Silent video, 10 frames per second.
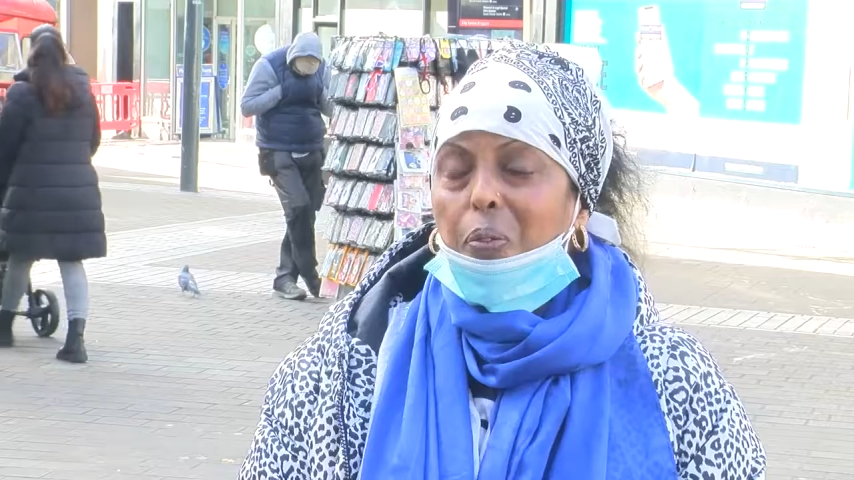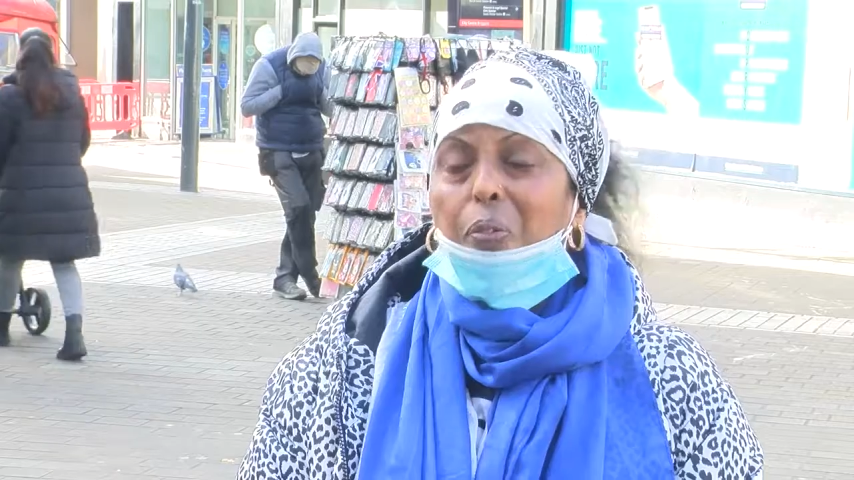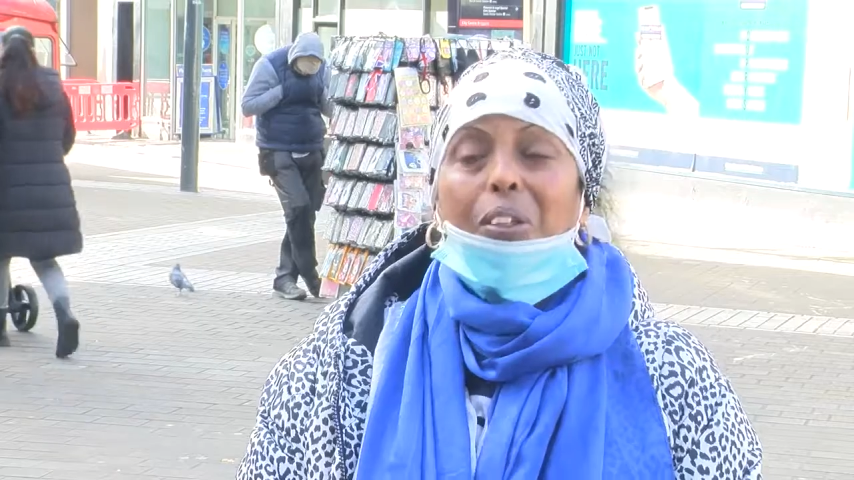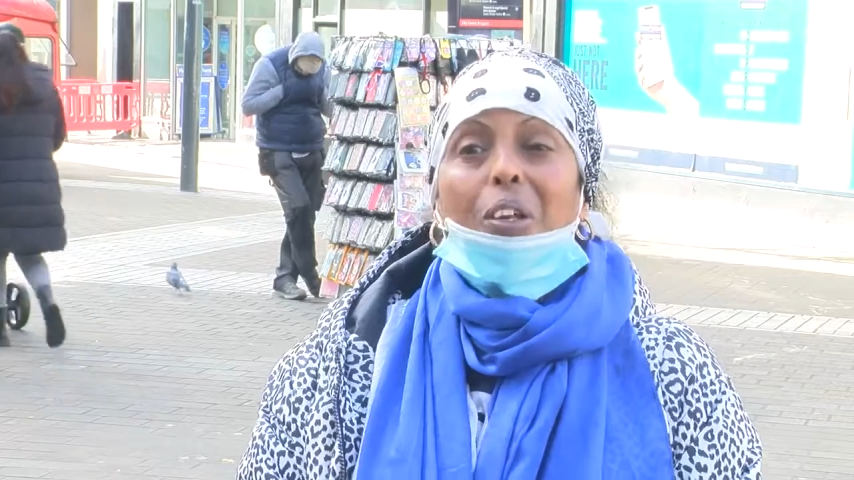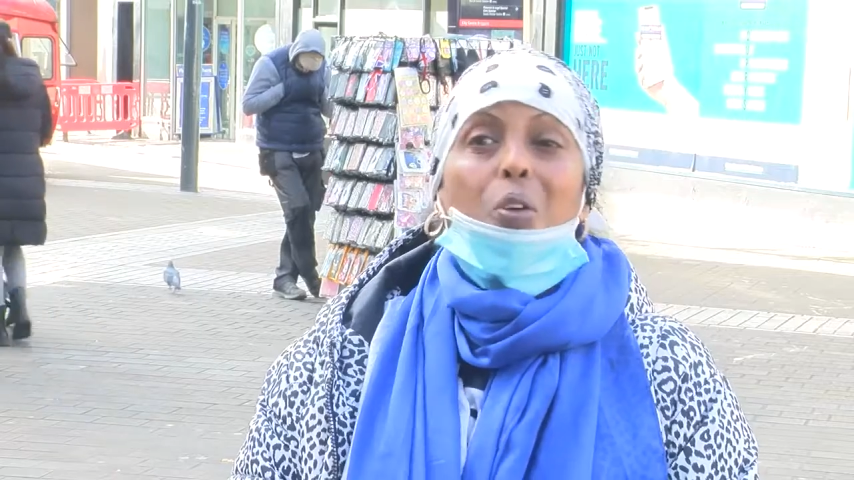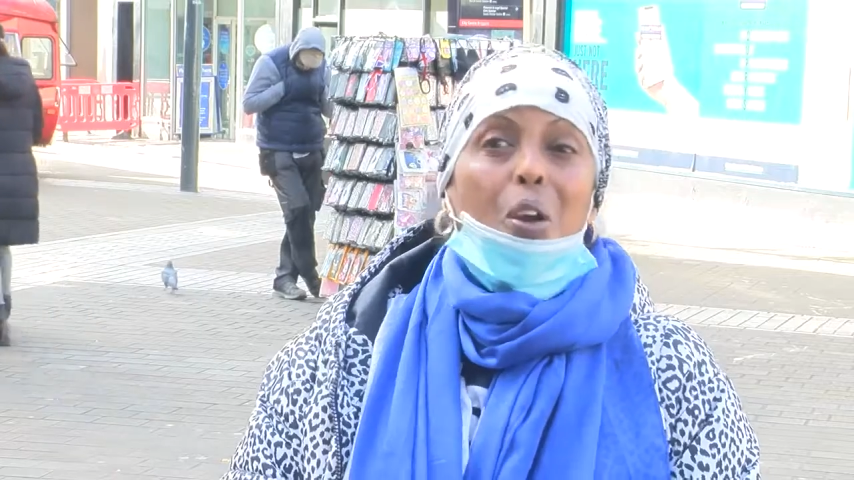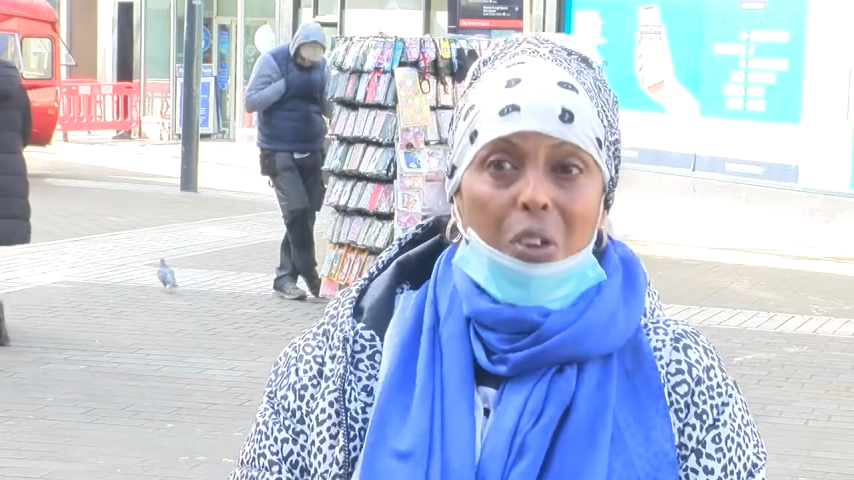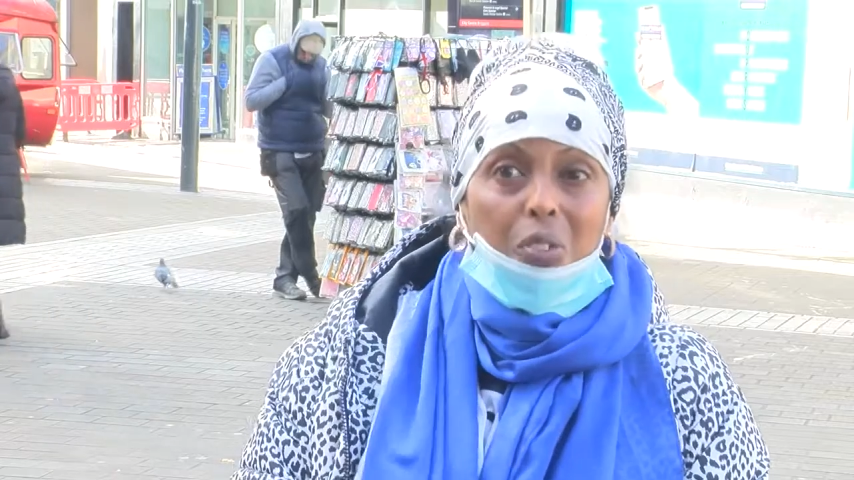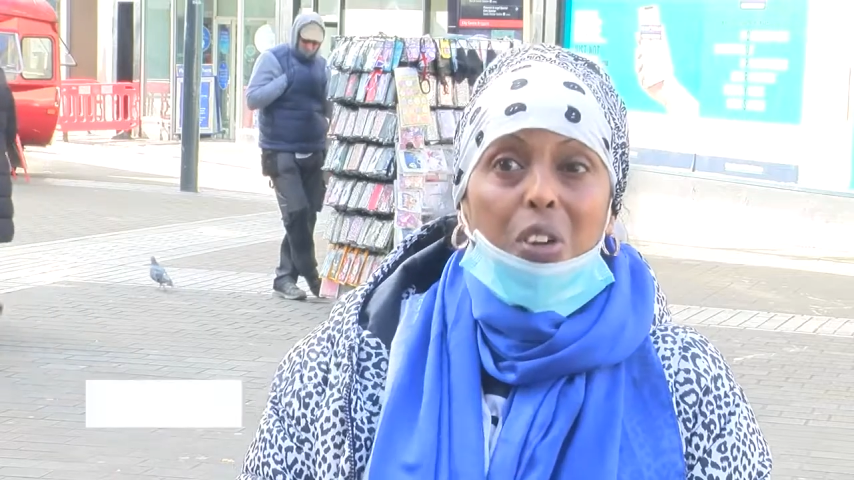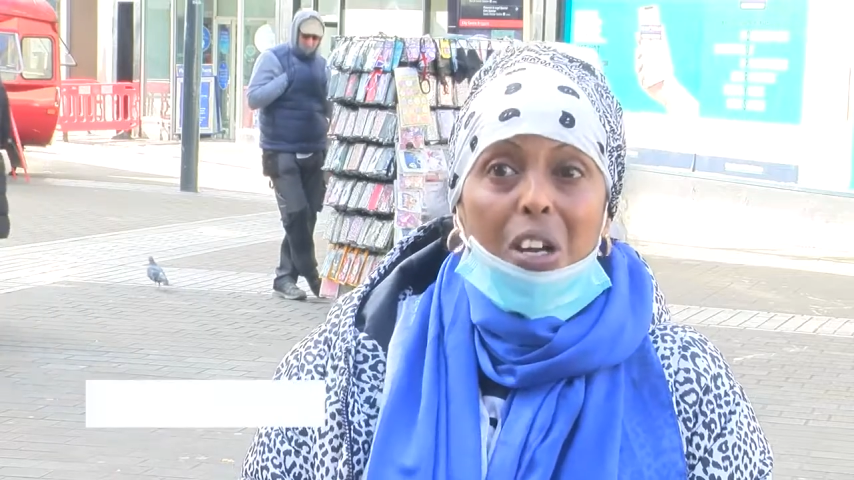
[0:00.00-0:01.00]
Some people, they were
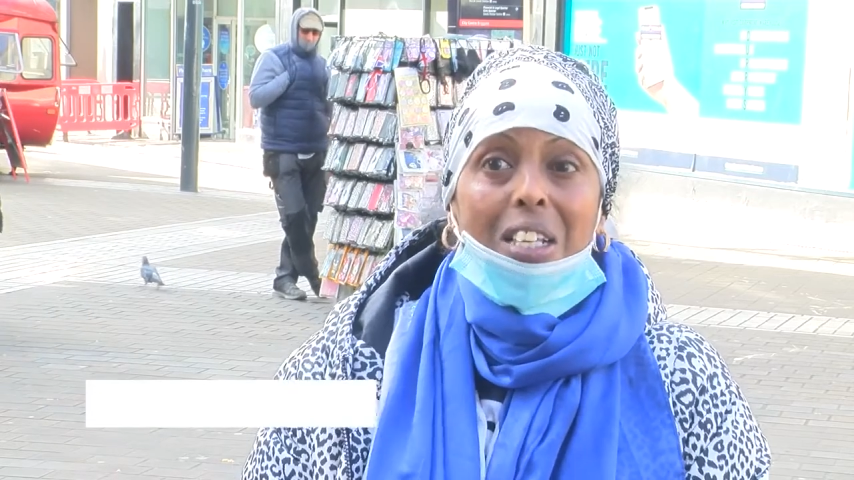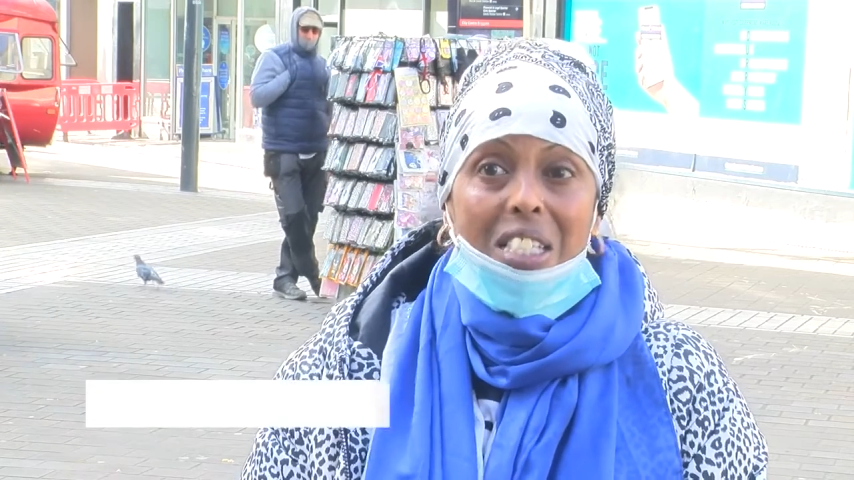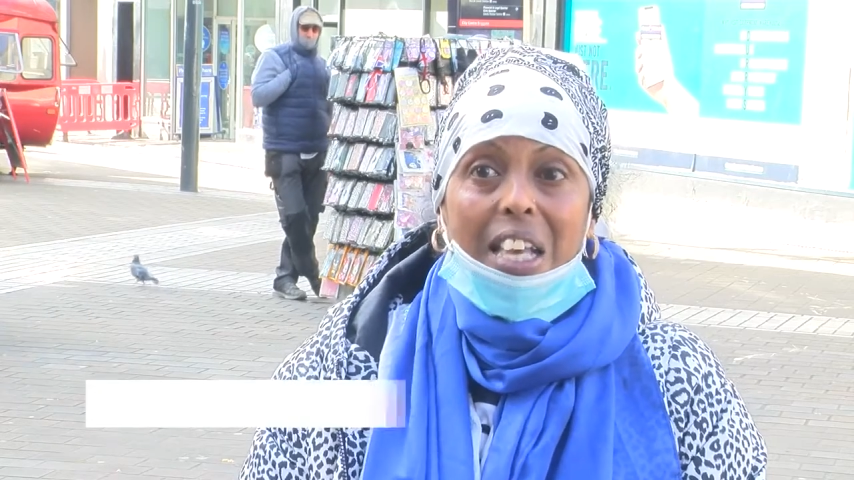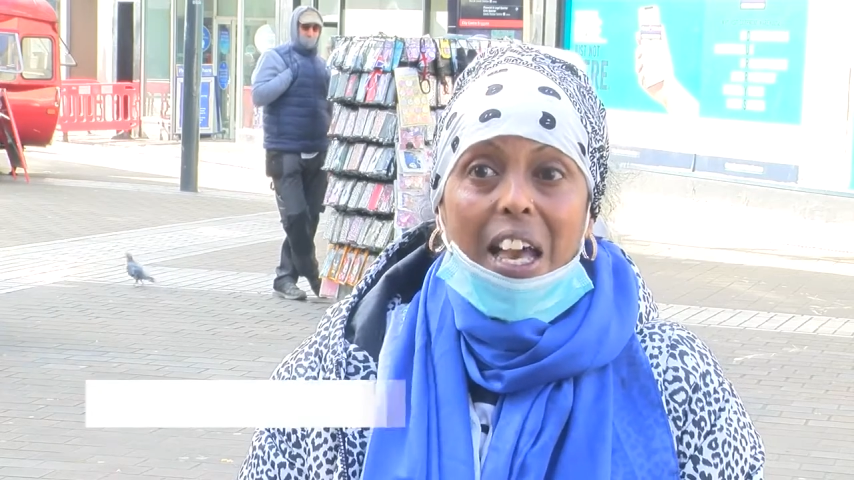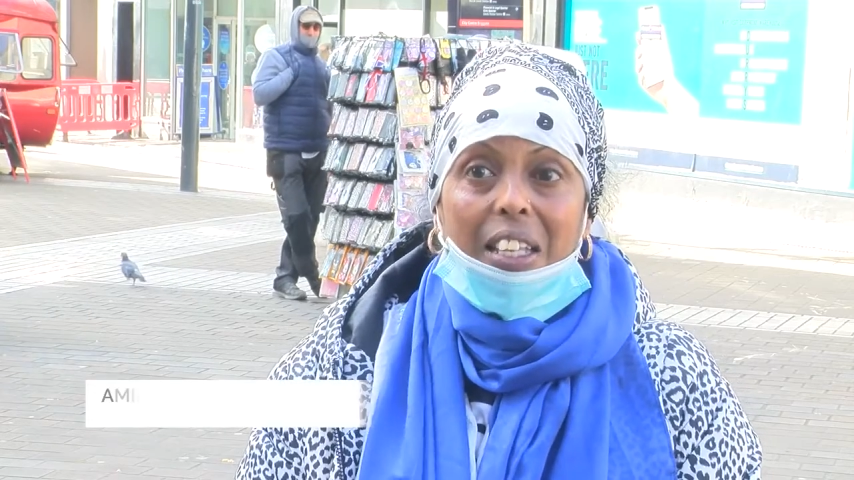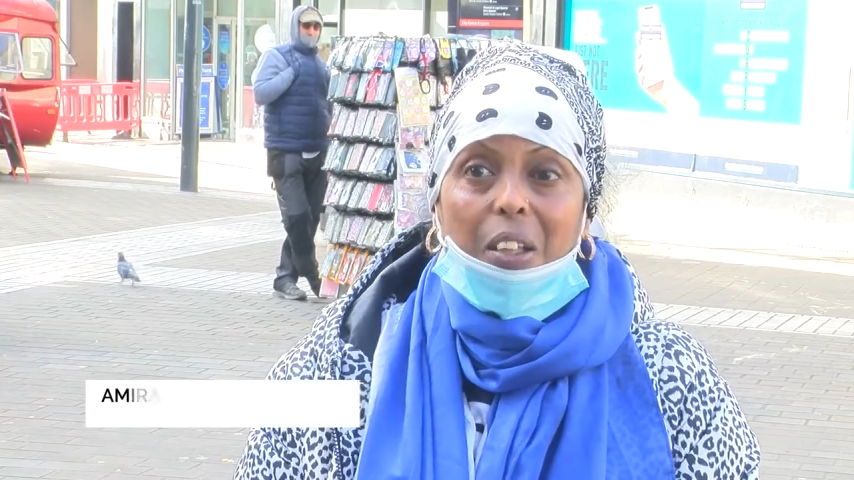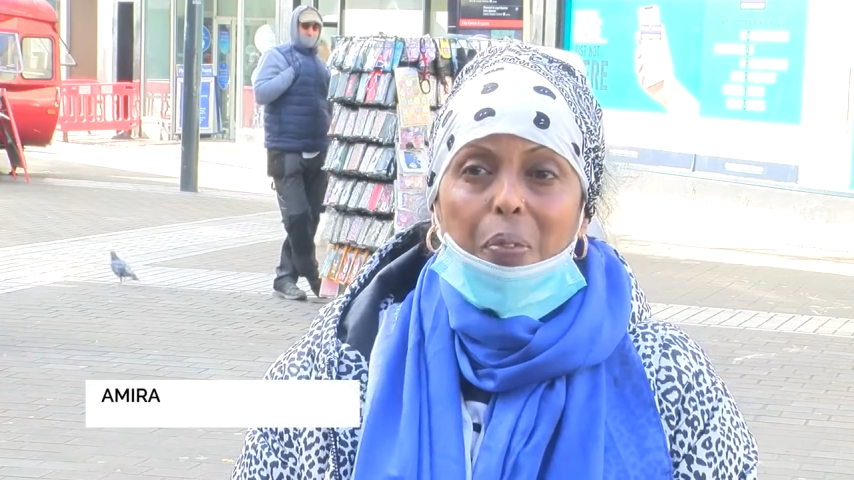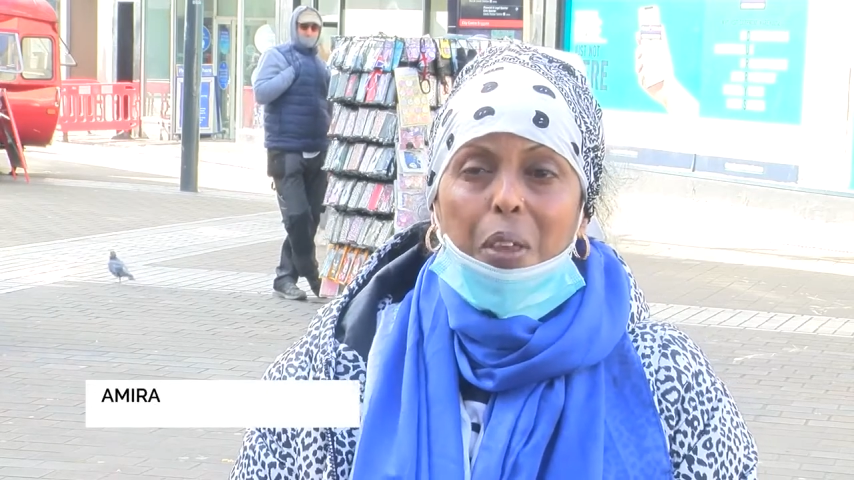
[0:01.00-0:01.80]
really scared.